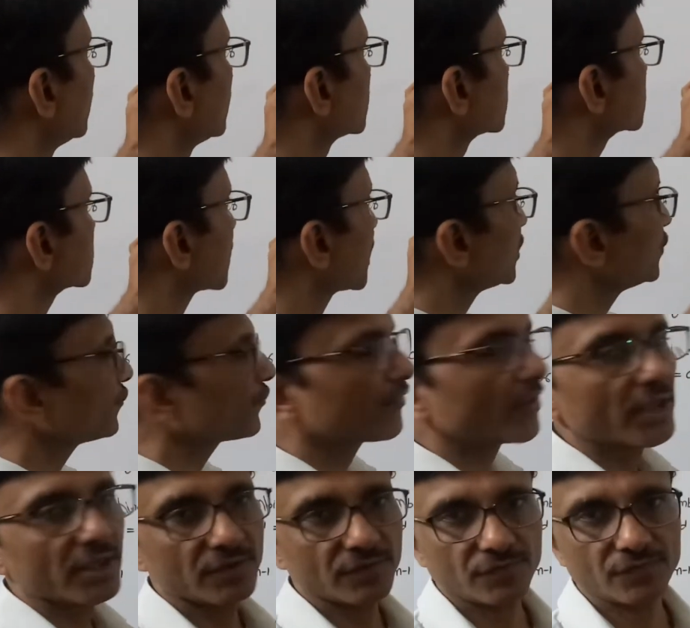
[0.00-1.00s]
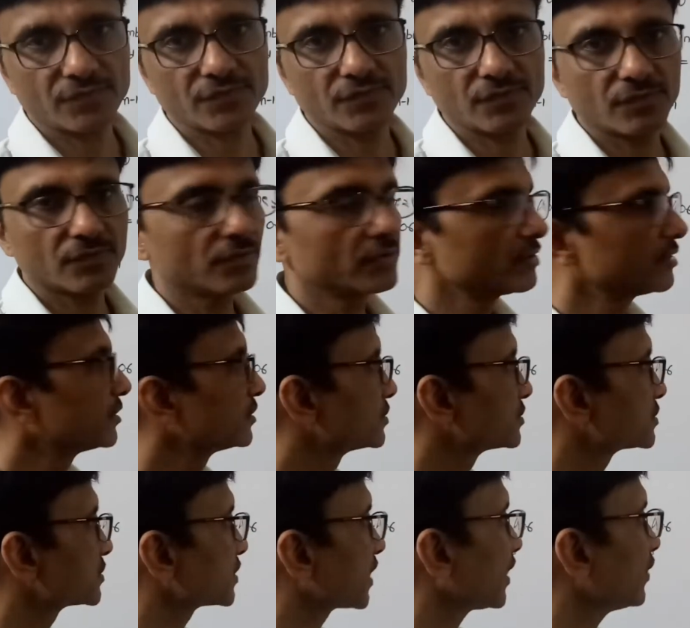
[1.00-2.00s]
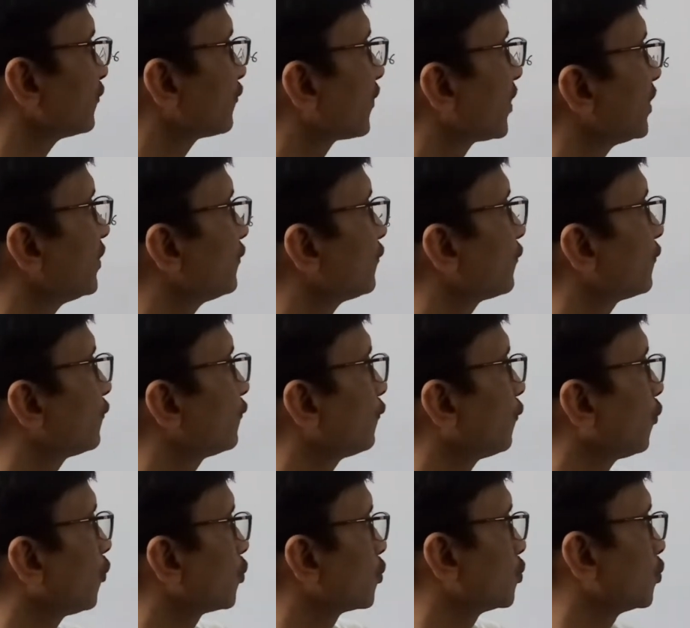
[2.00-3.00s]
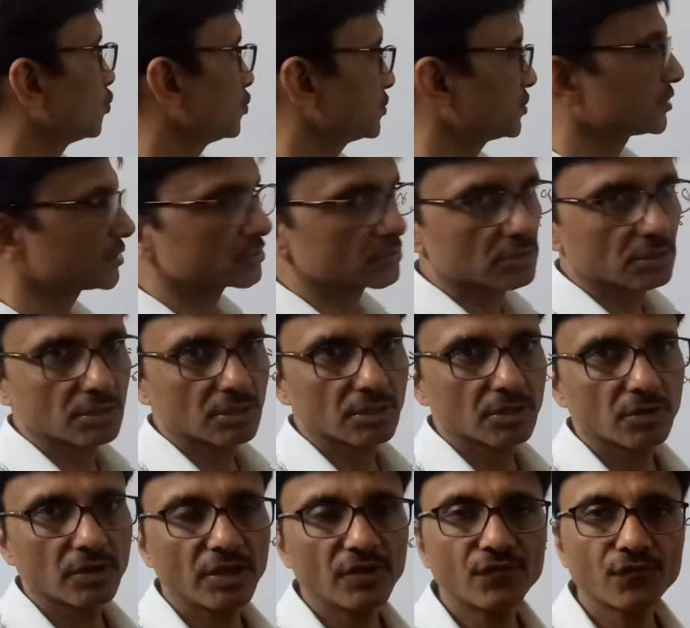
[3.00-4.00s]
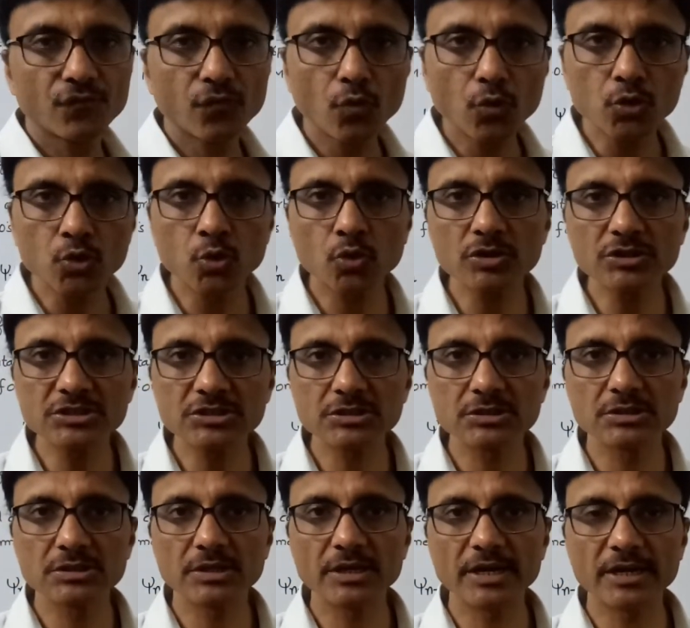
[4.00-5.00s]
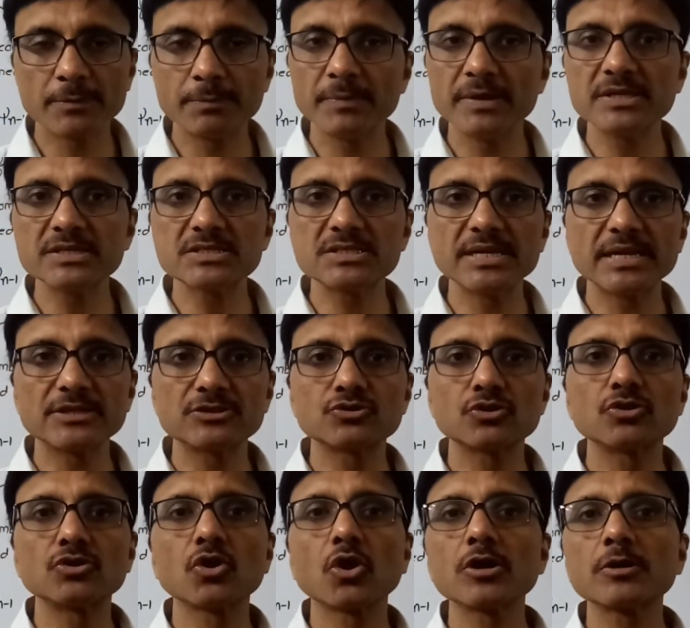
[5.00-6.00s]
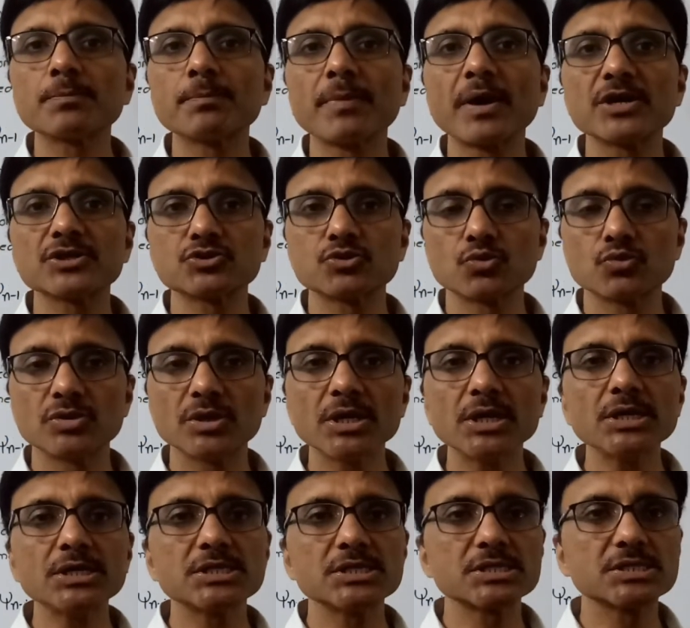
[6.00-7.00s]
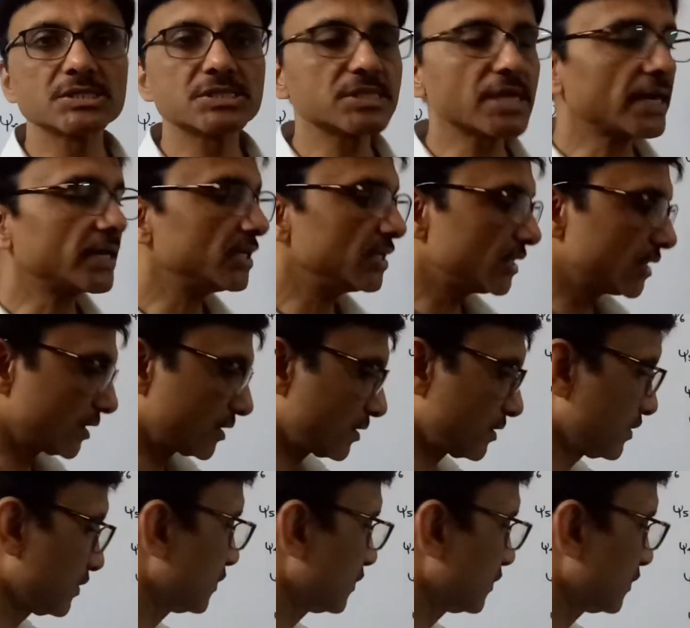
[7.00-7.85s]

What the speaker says: Psi 5, four nodes. If four nodes, it means that should not pass through the center.